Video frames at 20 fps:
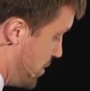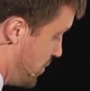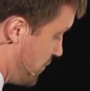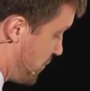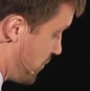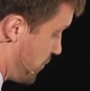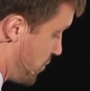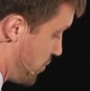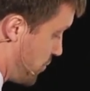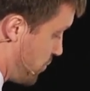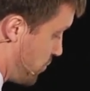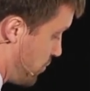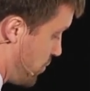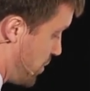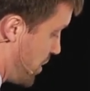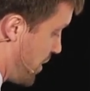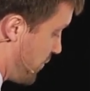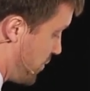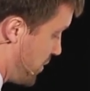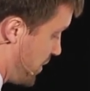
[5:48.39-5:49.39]
for
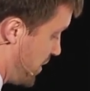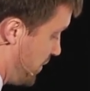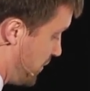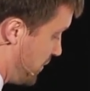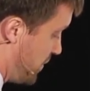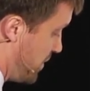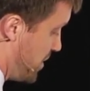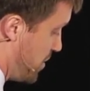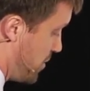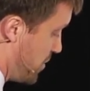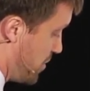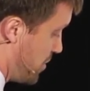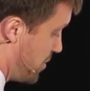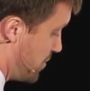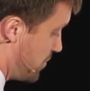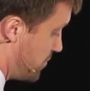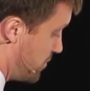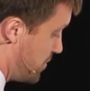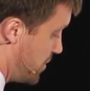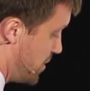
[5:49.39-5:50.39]
whatever it is that you're
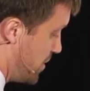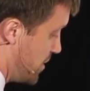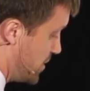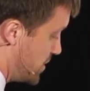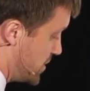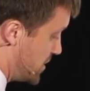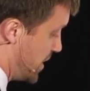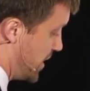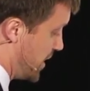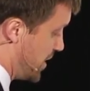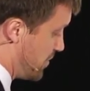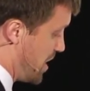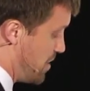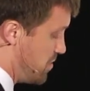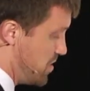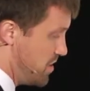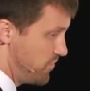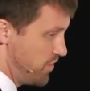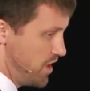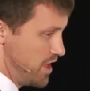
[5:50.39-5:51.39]
selling,
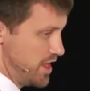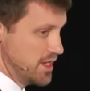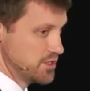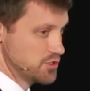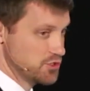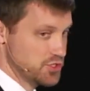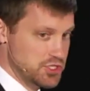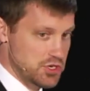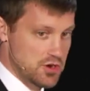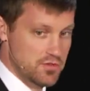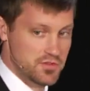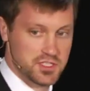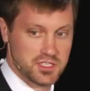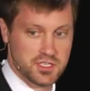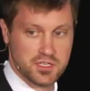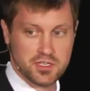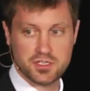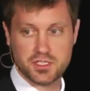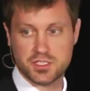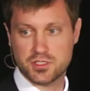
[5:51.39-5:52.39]
maybe financial
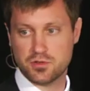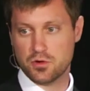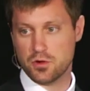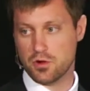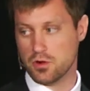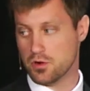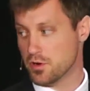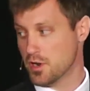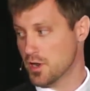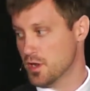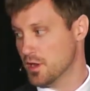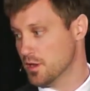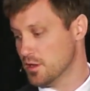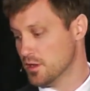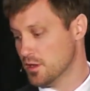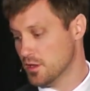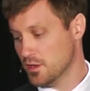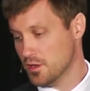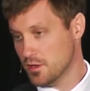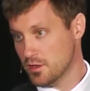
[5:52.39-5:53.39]
services or
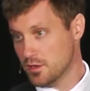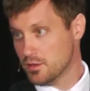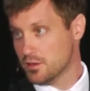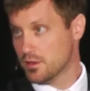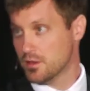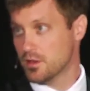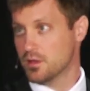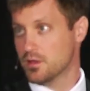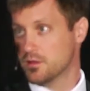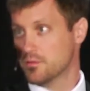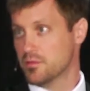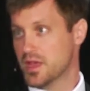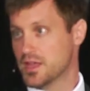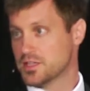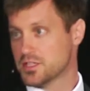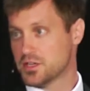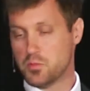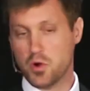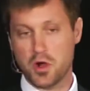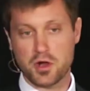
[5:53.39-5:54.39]

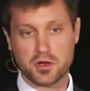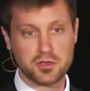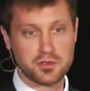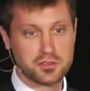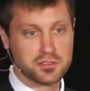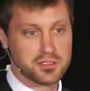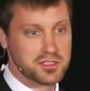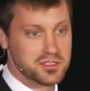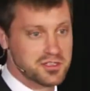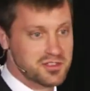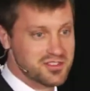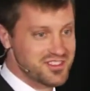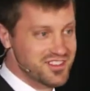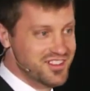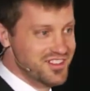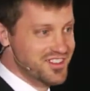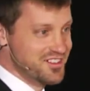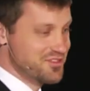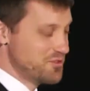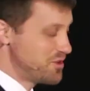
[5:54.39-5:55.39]
magic markers,
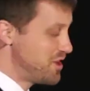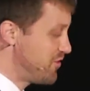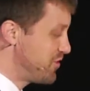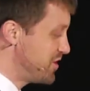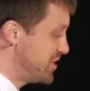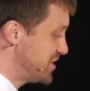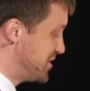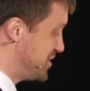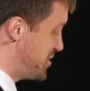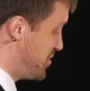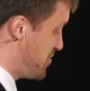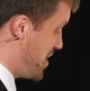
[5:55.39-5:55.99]
whatever it is that you're